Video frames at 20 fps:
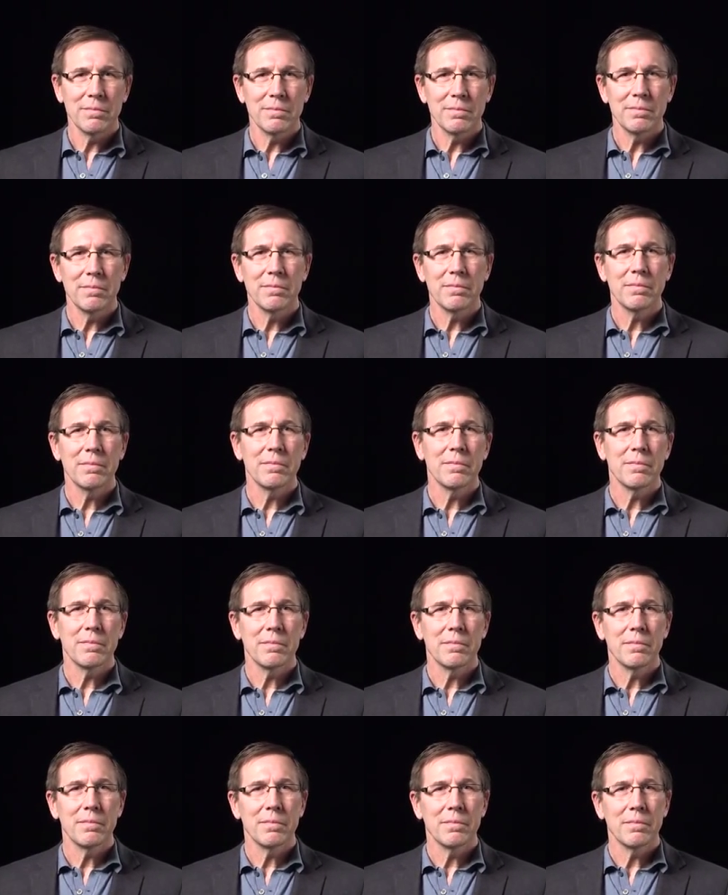
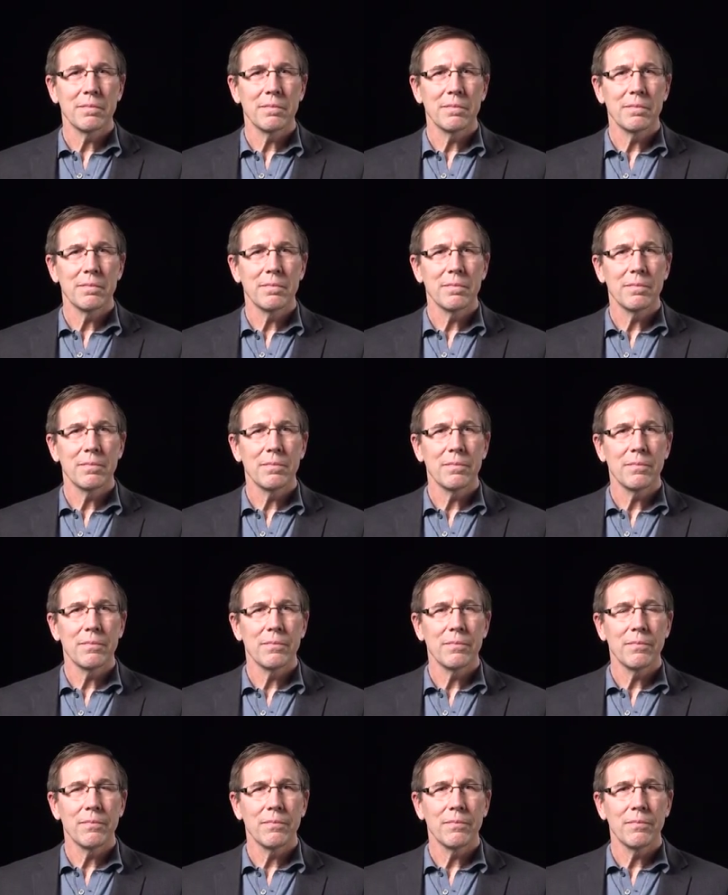
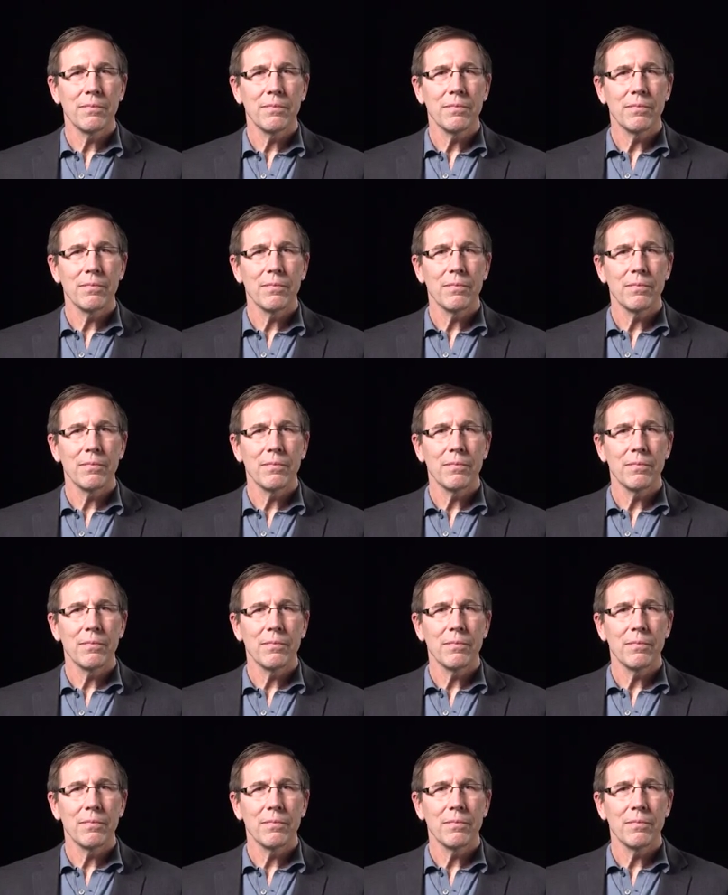Nothing is said.